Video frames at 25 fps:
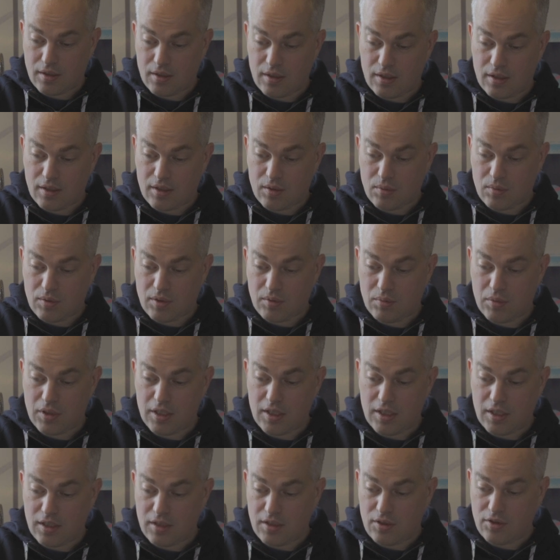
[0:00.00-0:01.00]
That one we
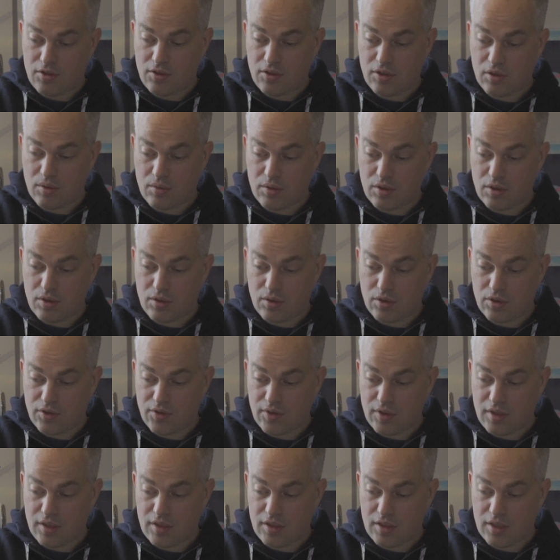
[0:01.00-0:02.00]
did show the doors
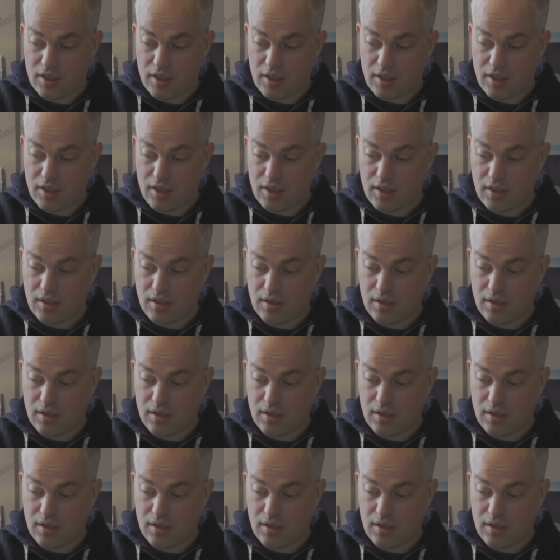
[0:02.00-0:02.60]
initially.